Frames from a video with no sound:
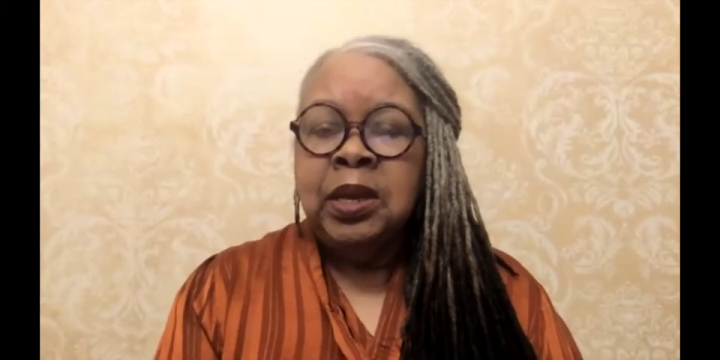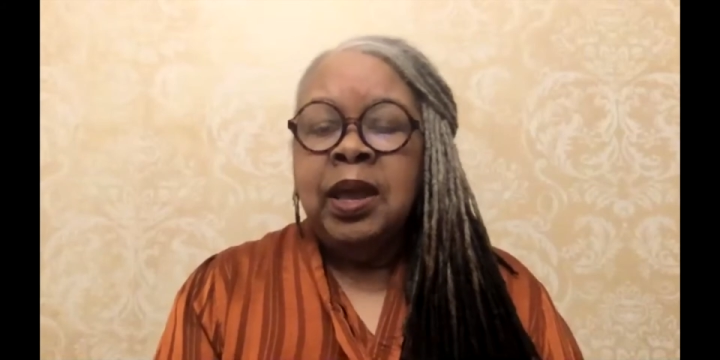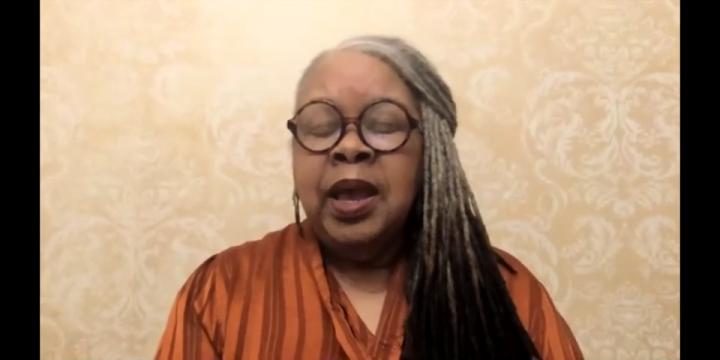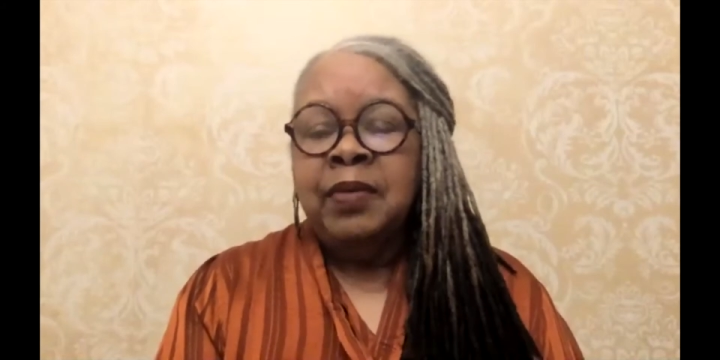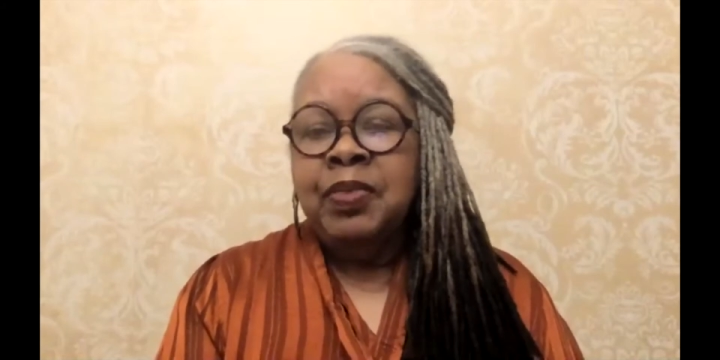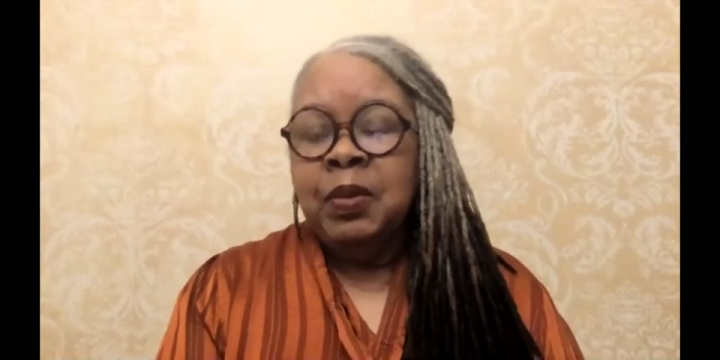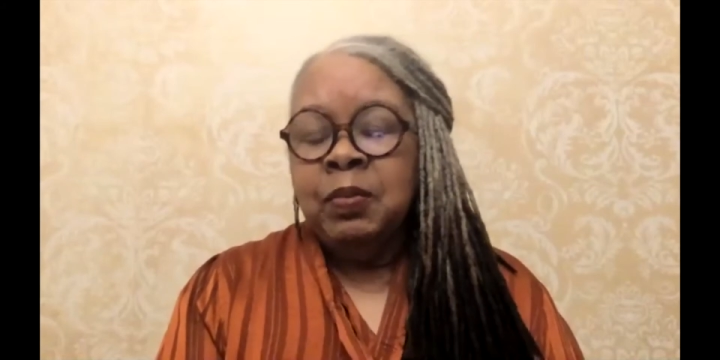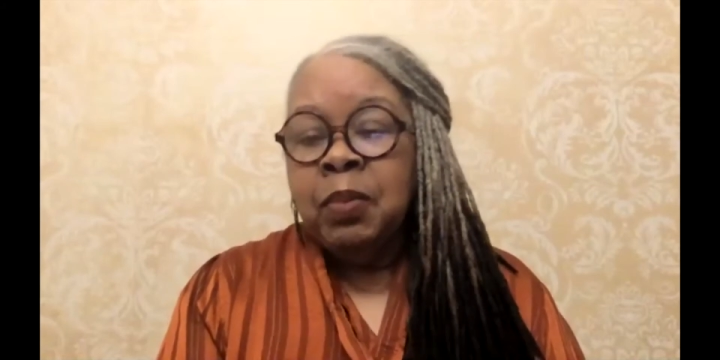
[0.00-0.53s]

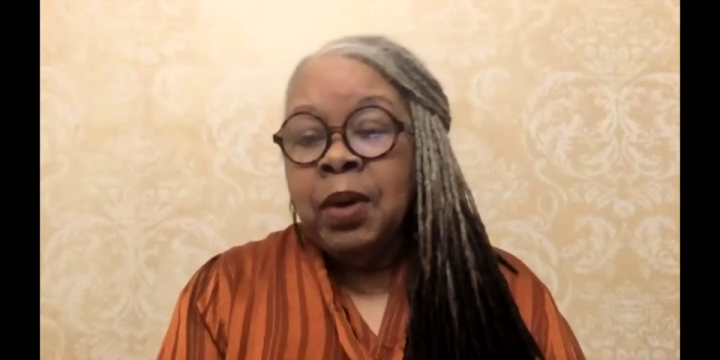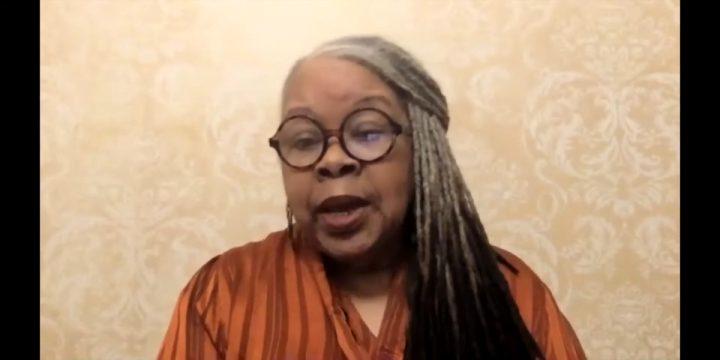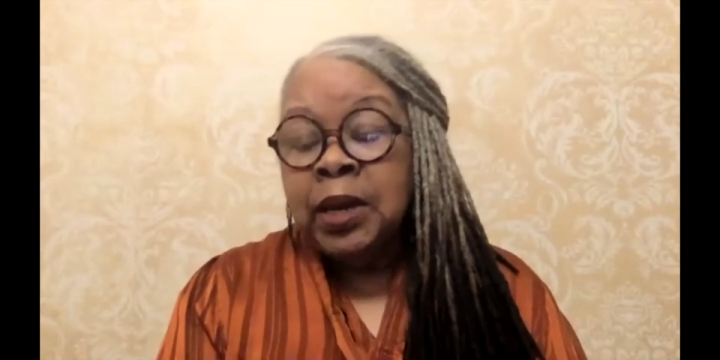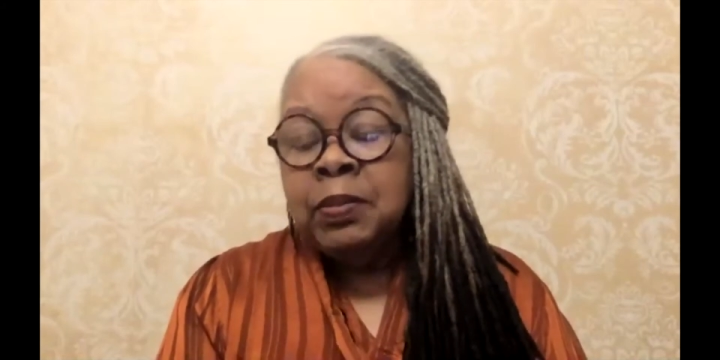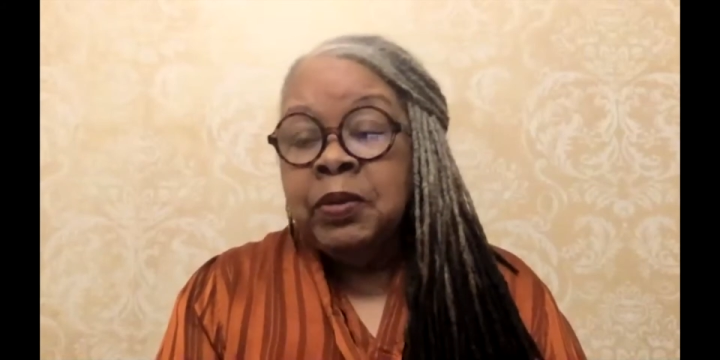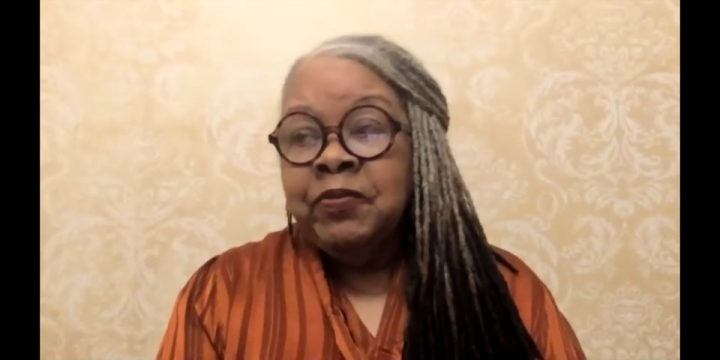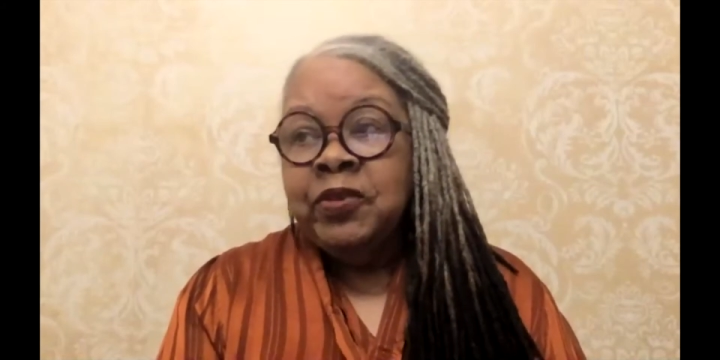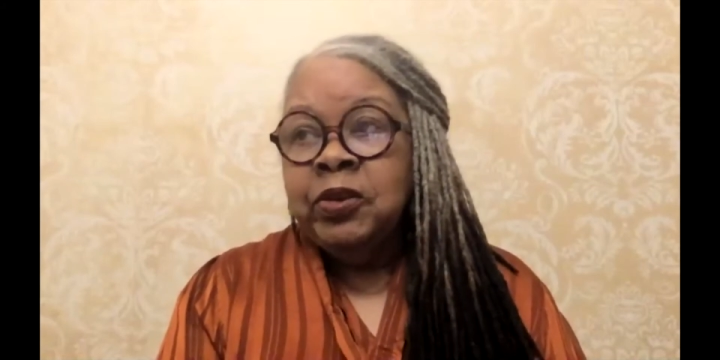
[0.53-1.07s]
at the
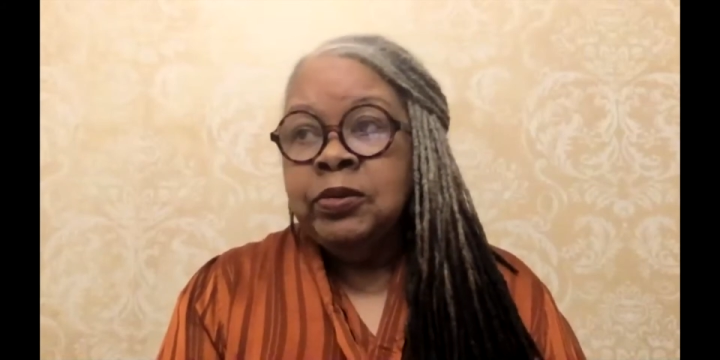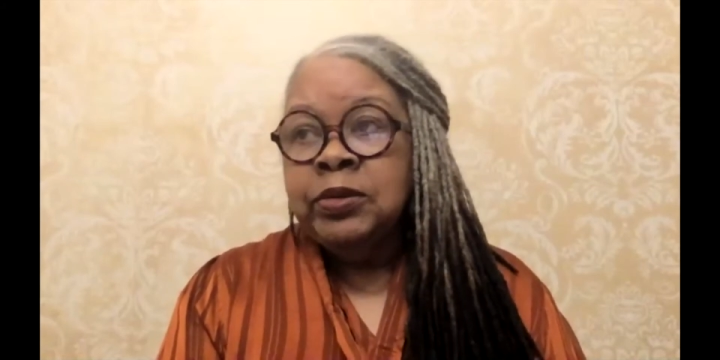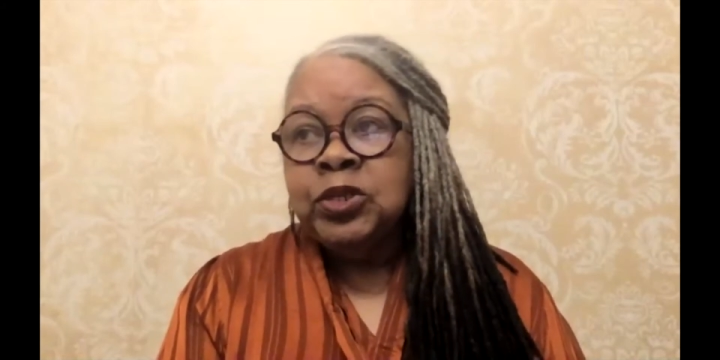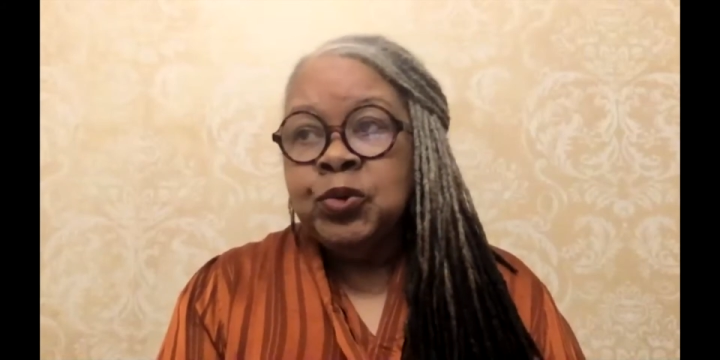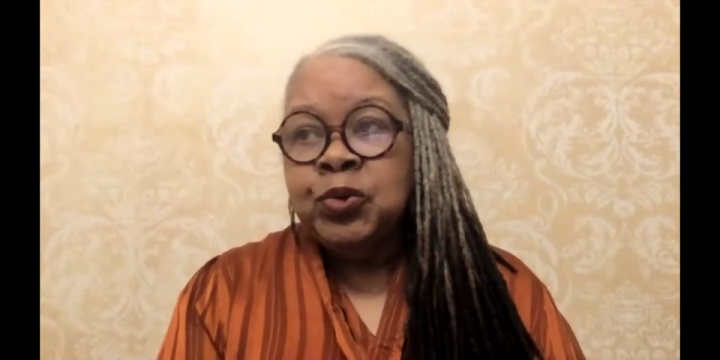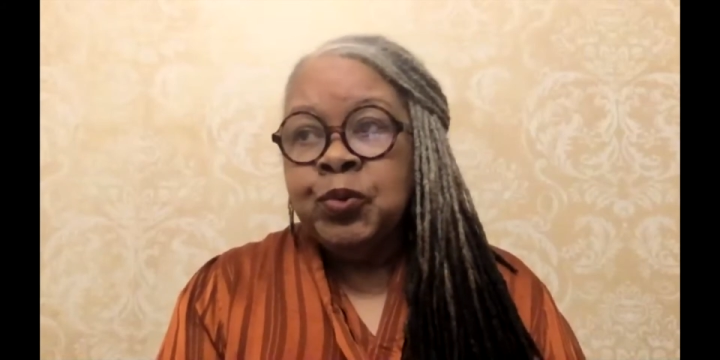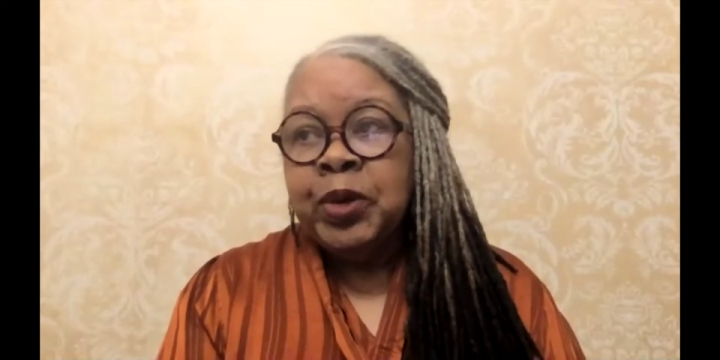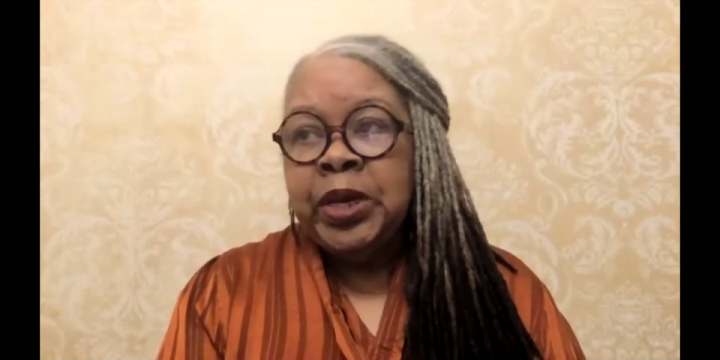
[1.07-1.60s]
bottom of your
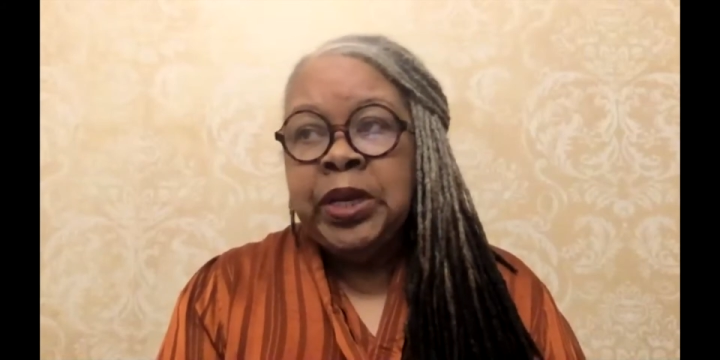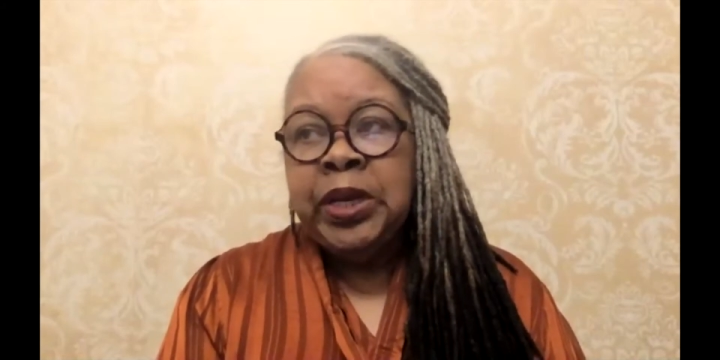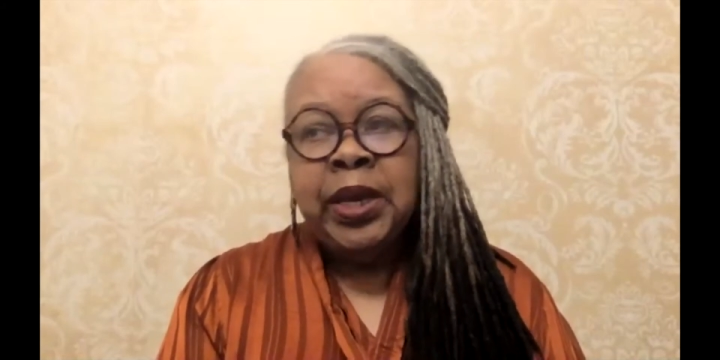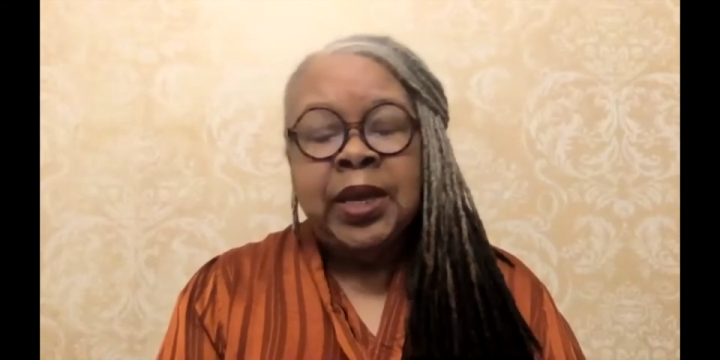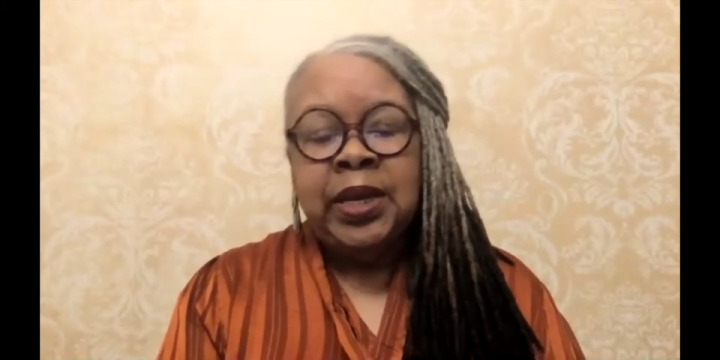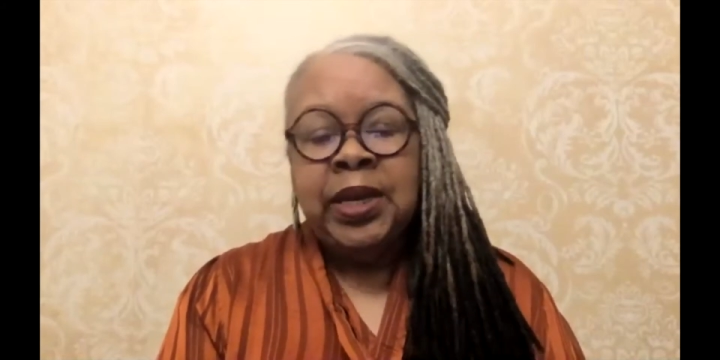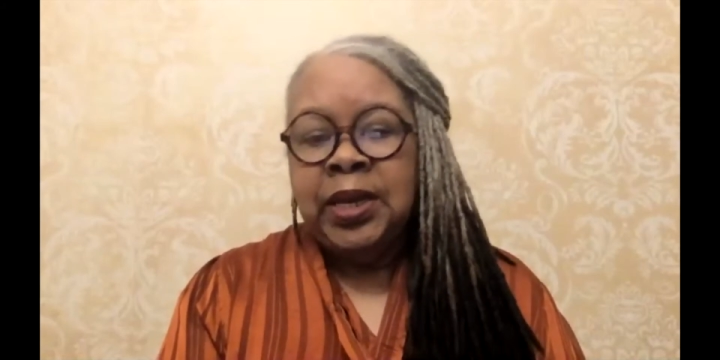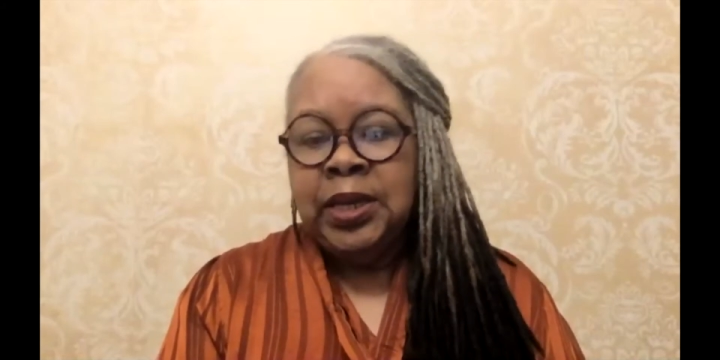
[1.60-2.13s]
screen
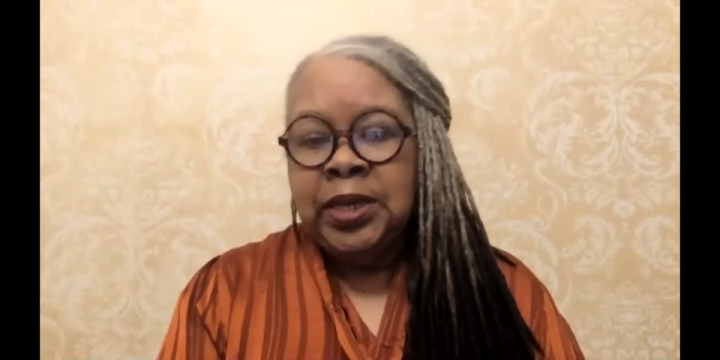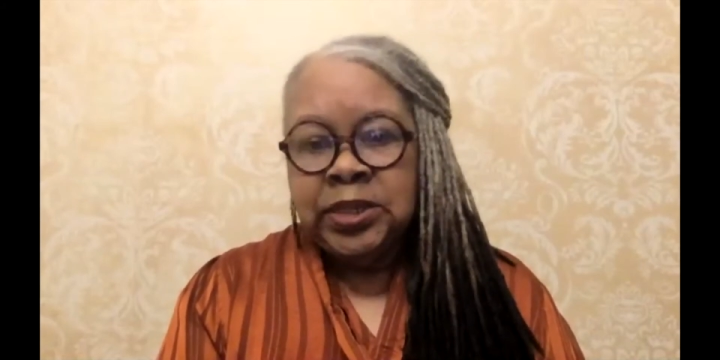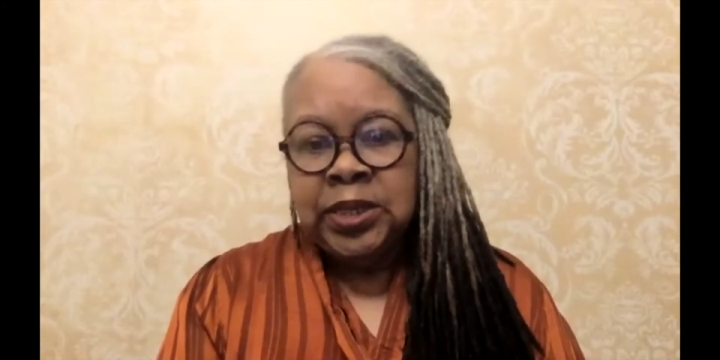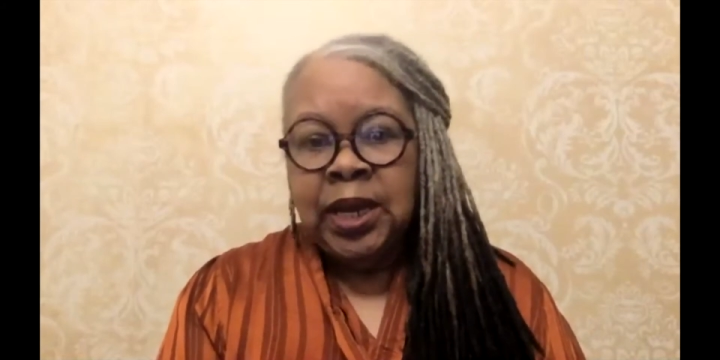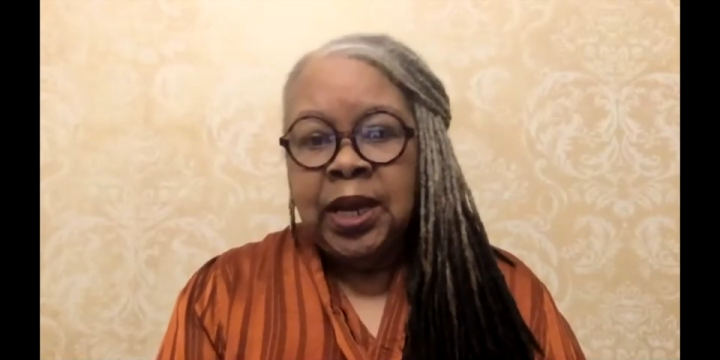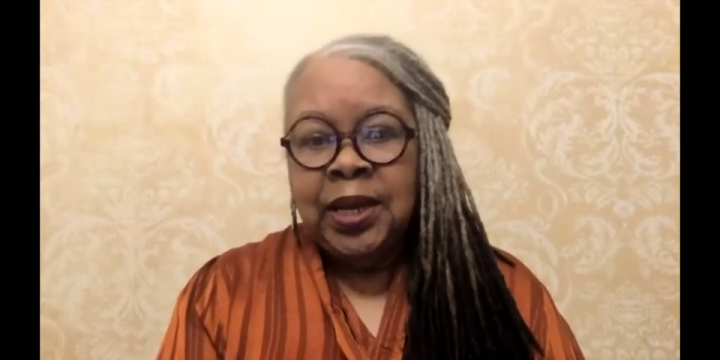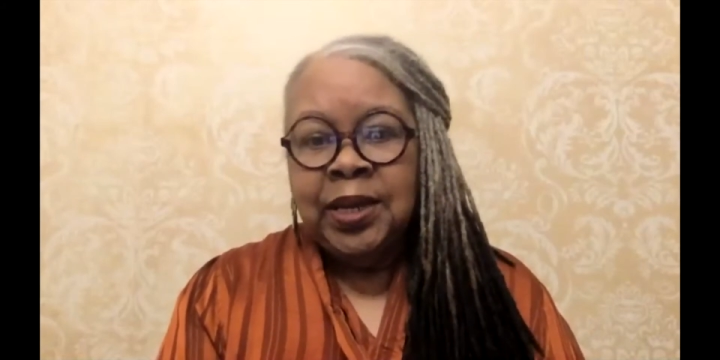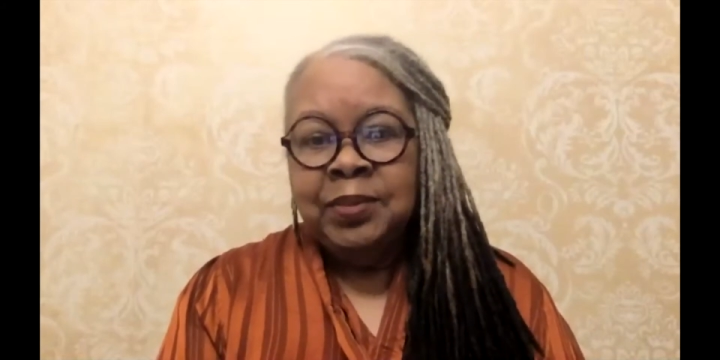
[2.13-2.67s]
at any
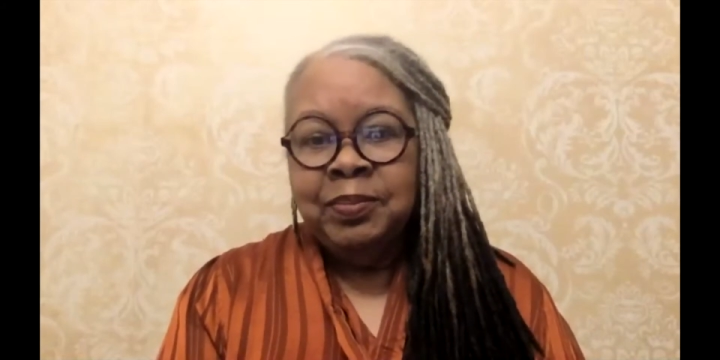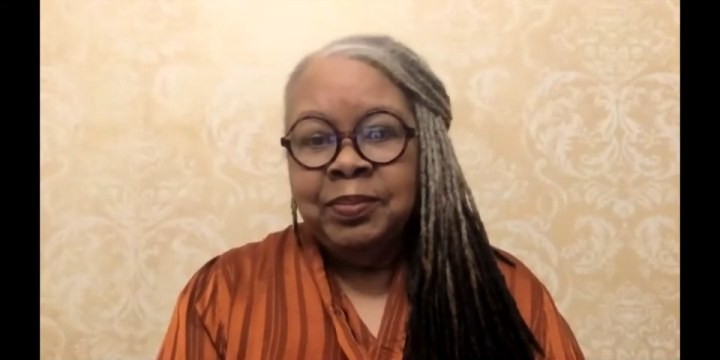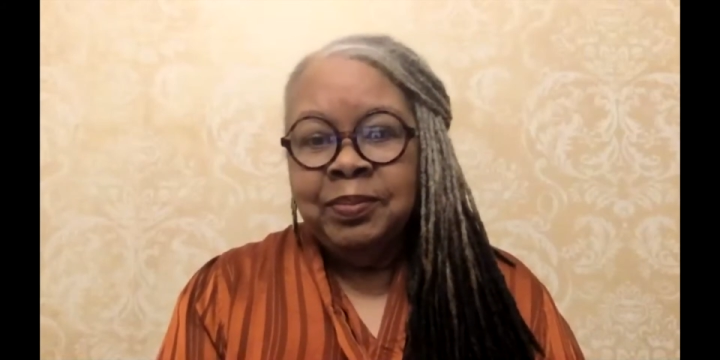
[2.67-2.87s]
time.